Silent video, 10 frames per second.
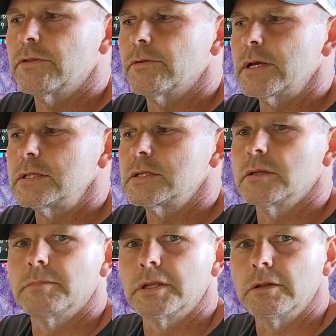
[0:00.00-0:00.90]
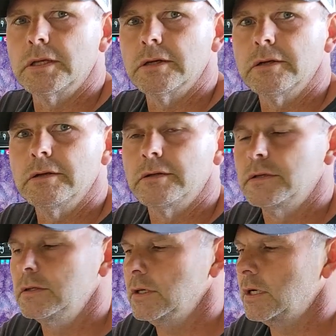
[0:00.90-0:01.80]
threads in the middle here.
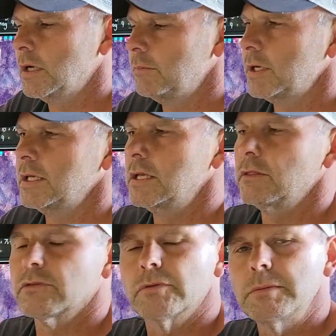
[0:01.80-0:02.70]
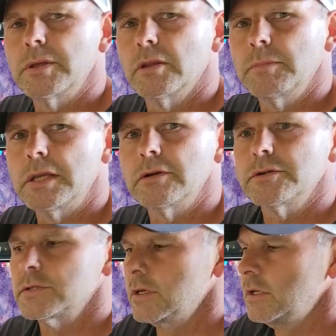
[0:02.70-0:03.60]
Again, 3
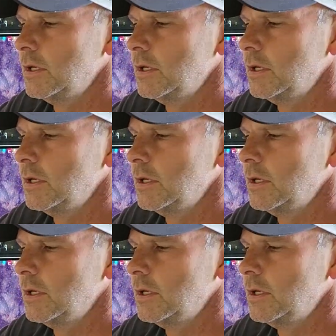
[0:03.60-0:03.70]
millimeters.